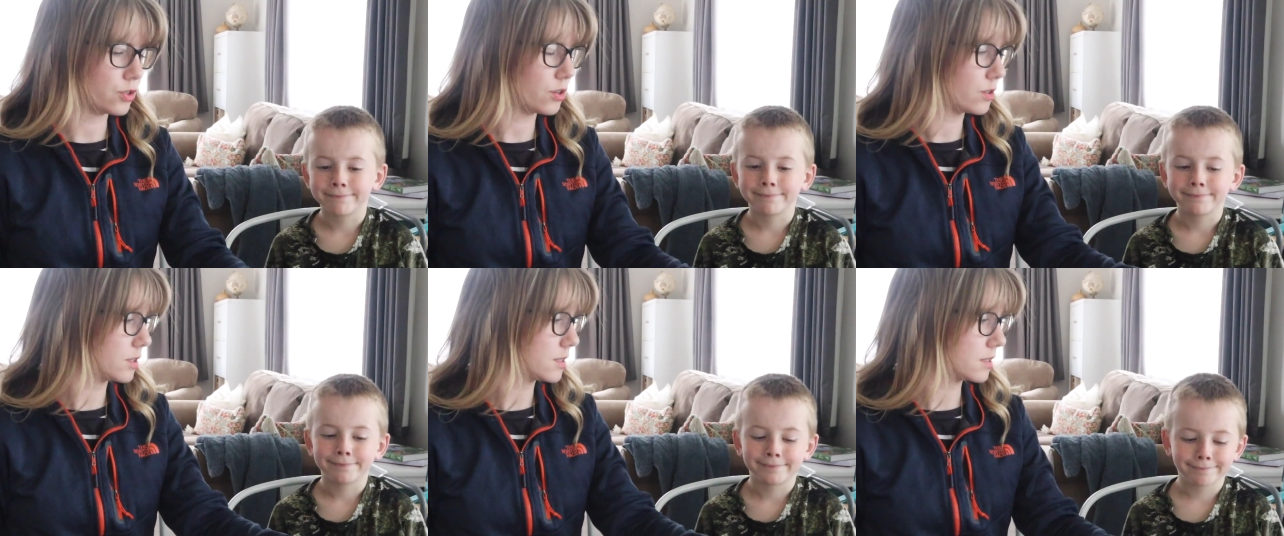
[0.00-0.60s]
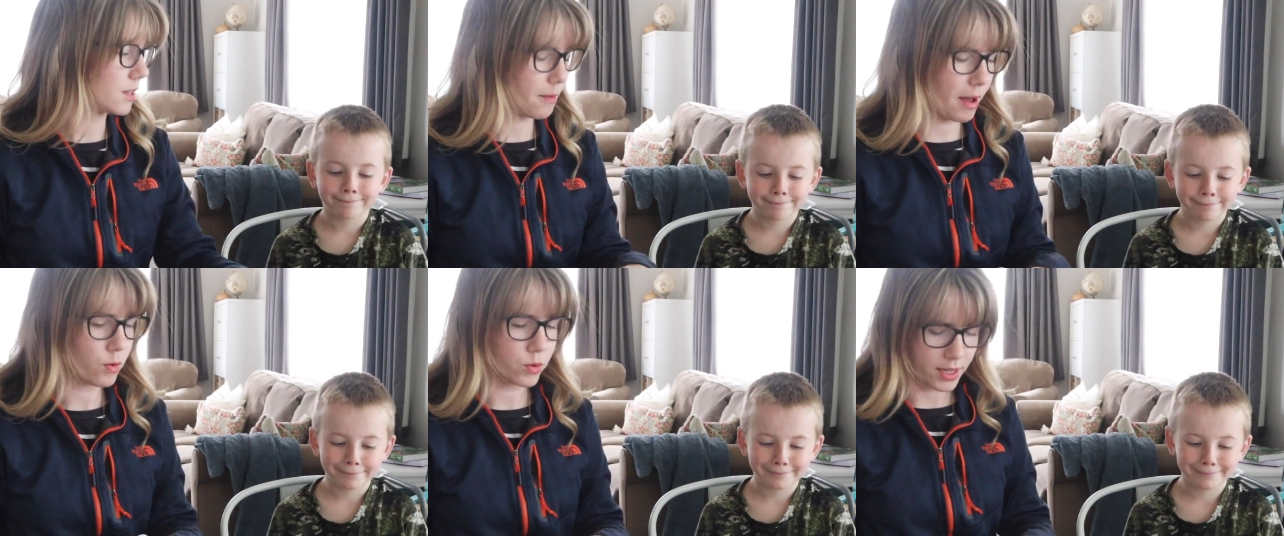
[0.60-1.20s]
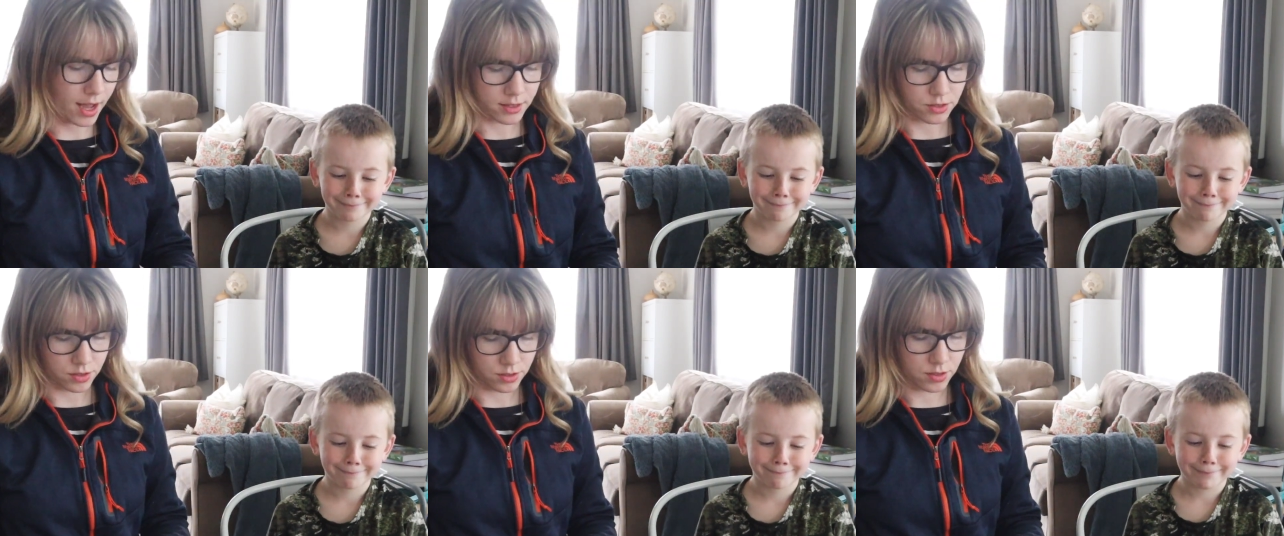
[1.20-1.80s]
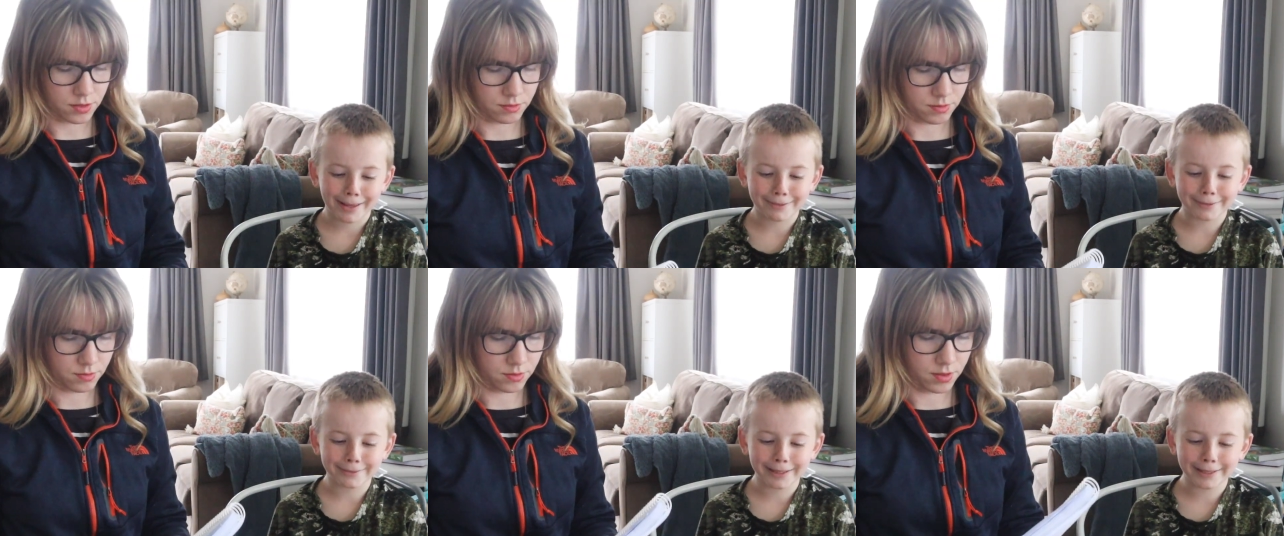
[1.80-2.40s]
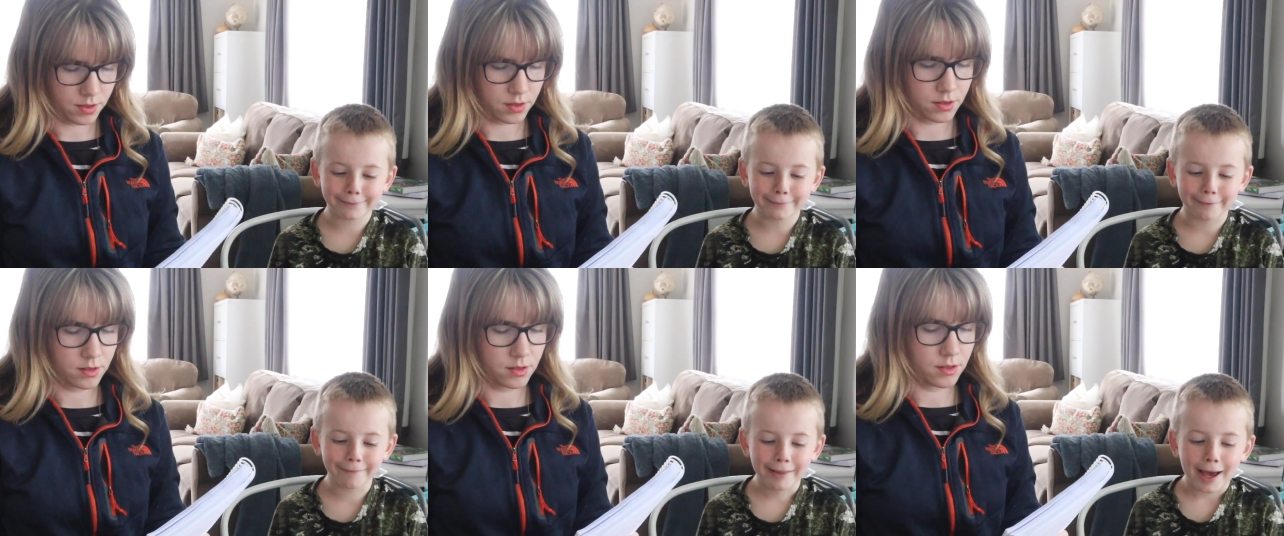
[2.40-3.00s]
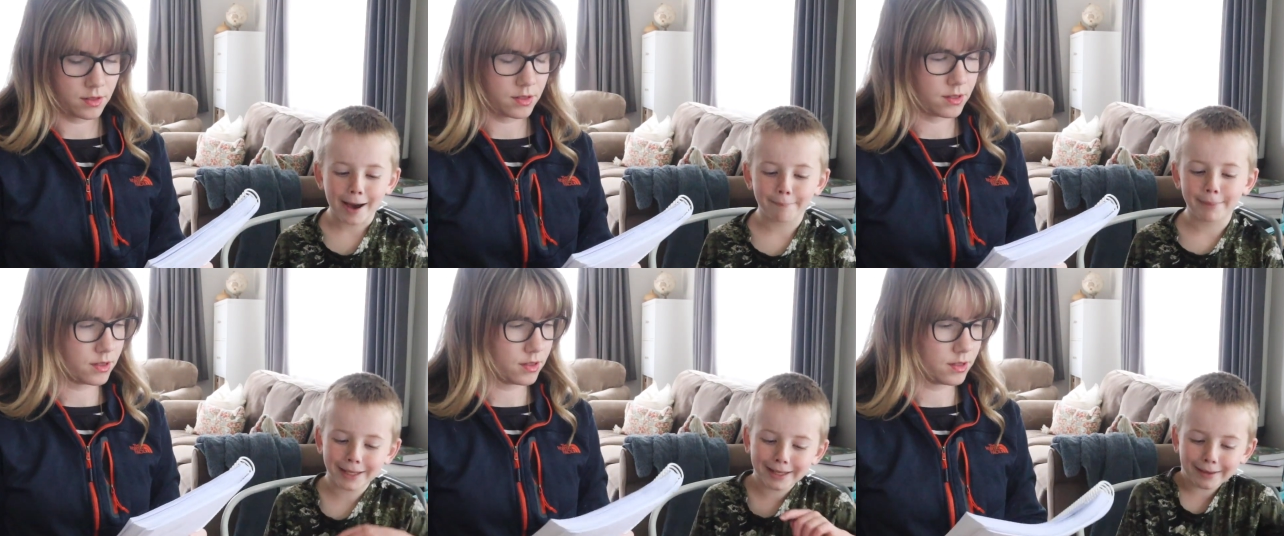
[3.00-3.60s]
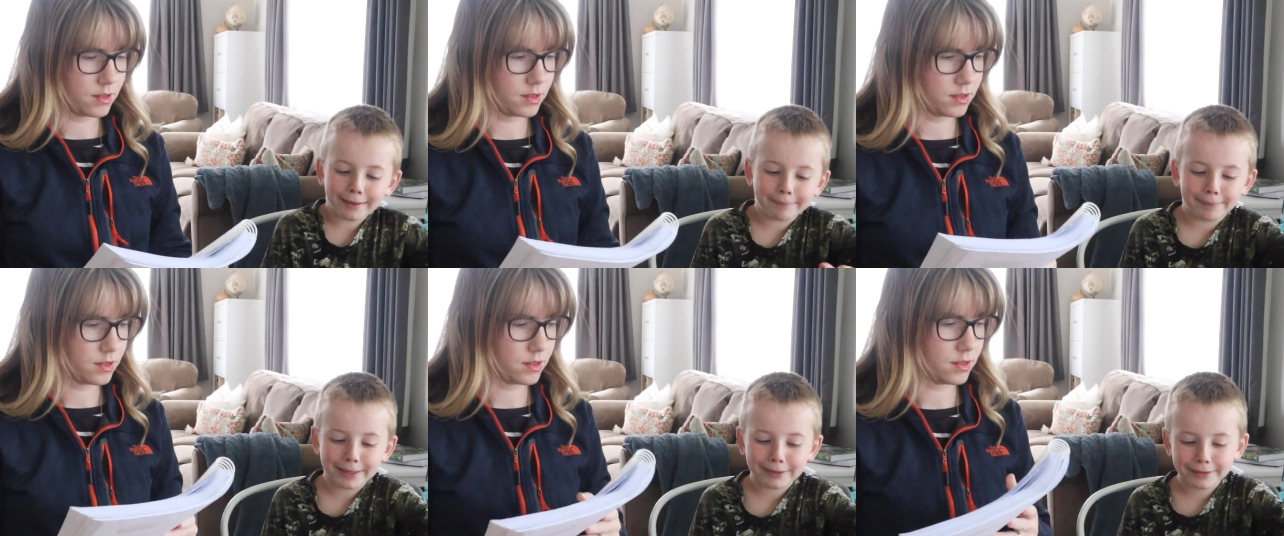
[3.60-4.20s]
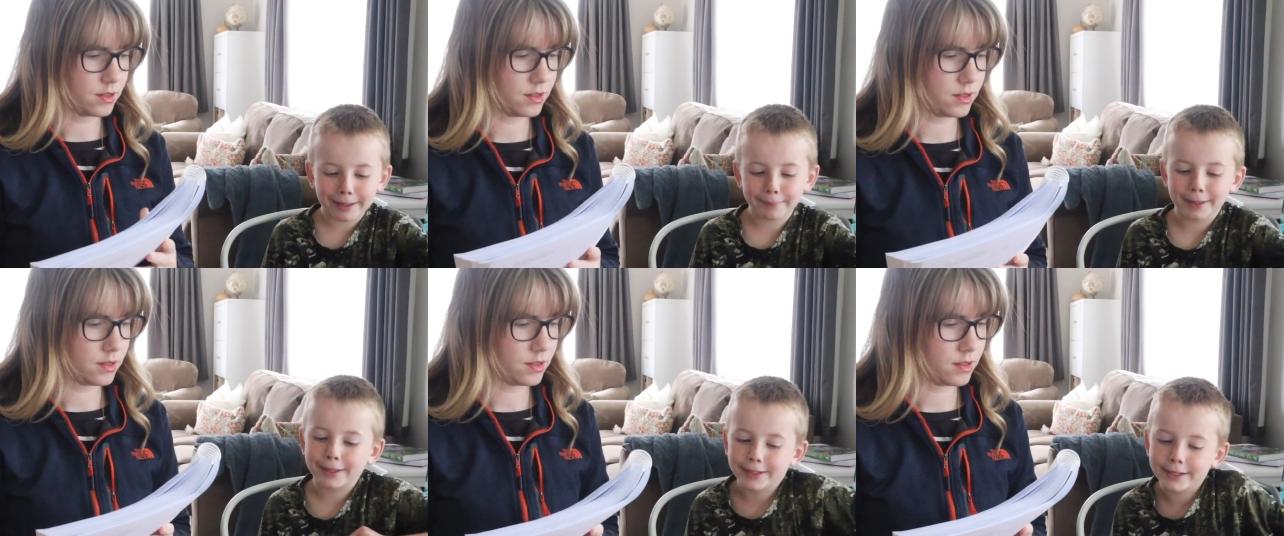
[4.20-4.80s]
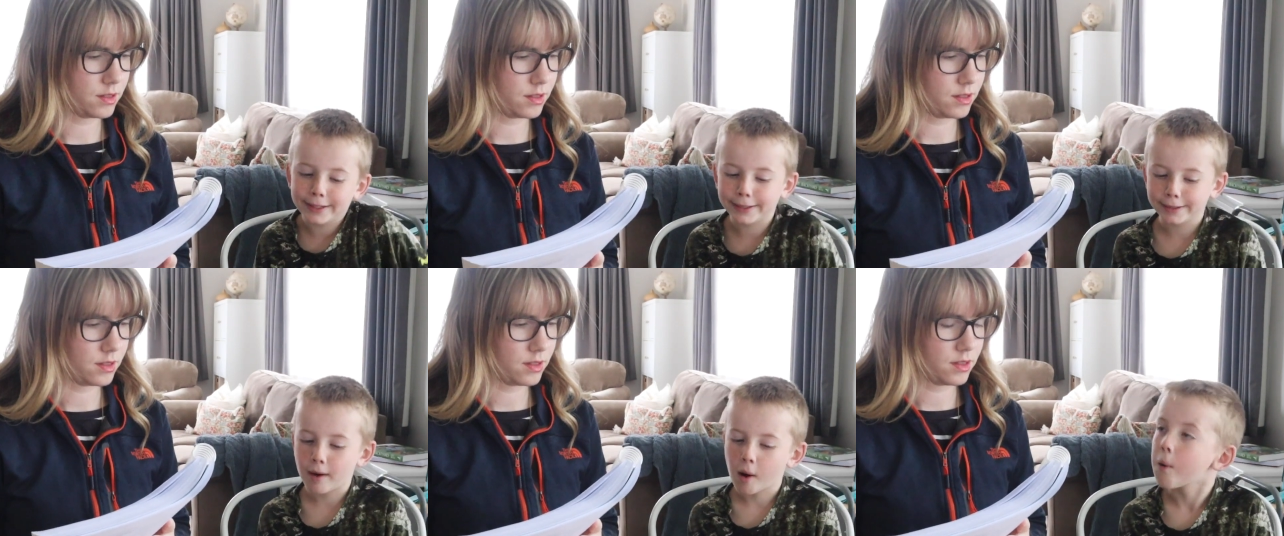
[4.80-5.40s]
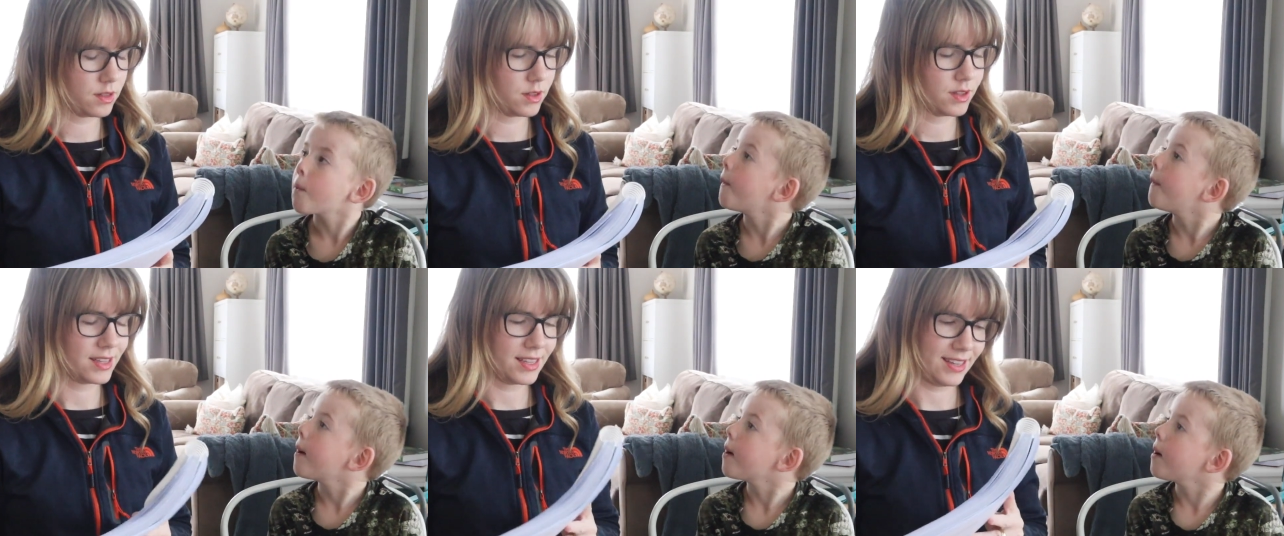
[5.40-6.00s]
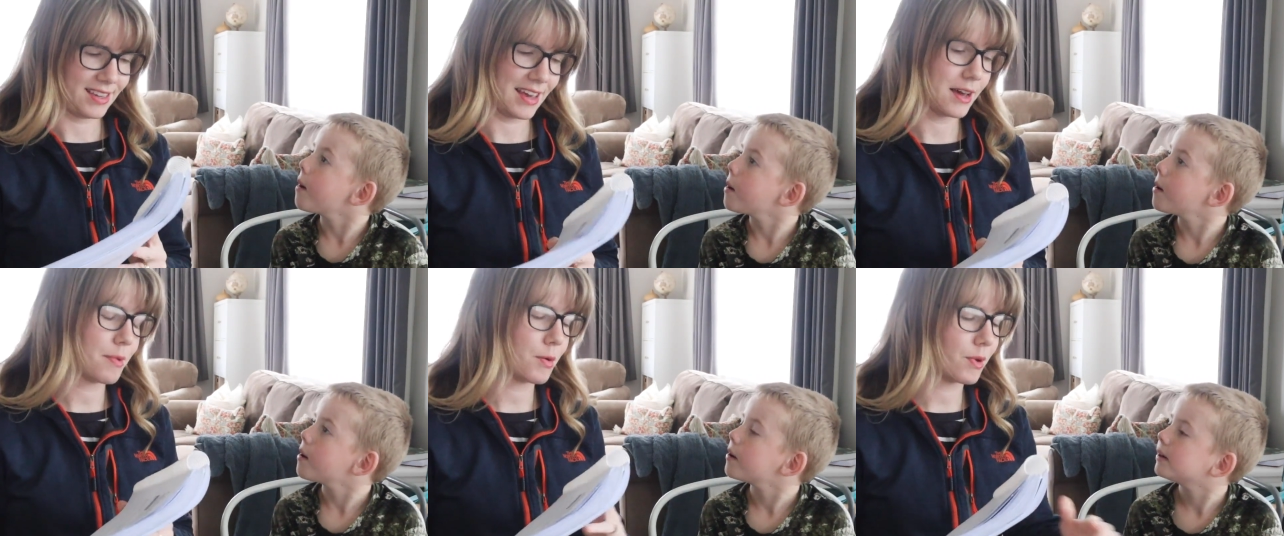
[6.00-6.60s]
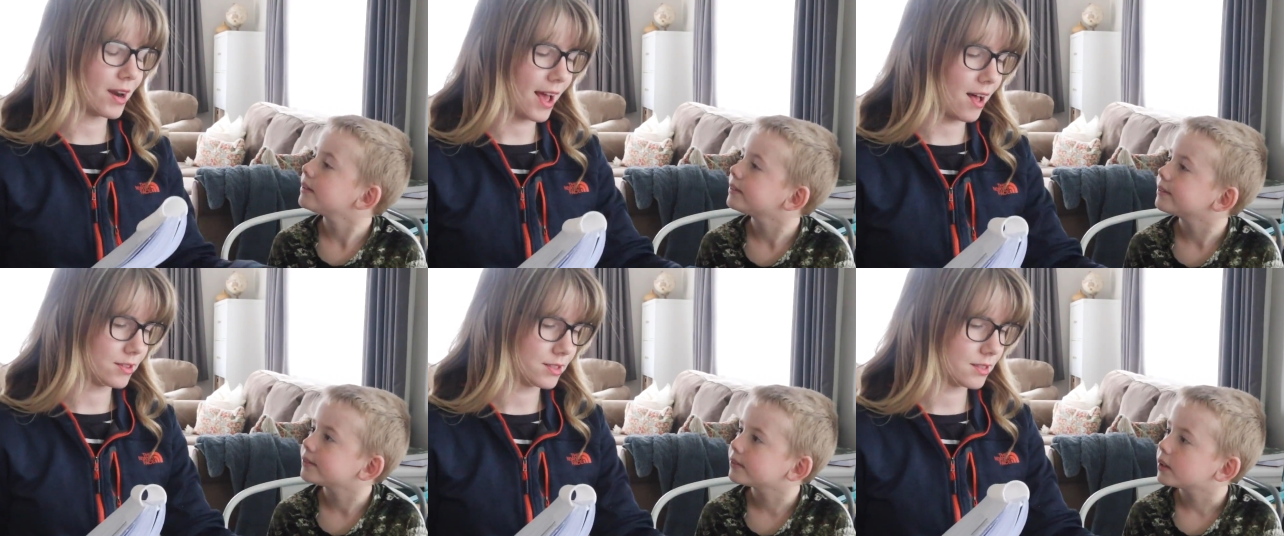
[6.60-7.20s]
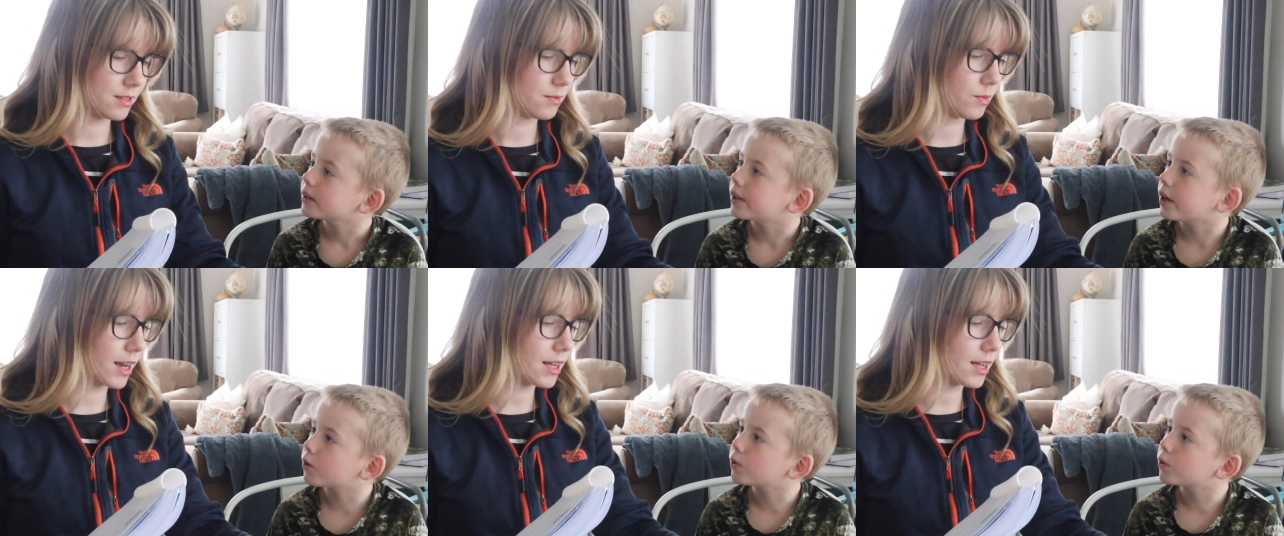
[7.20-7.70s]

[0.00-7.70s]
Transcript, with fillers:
Speaker 1: do you notice about all the answers?
Speaker 2: They all equal a bigger number than 10.
Speaker 1: Yeah, but what else? What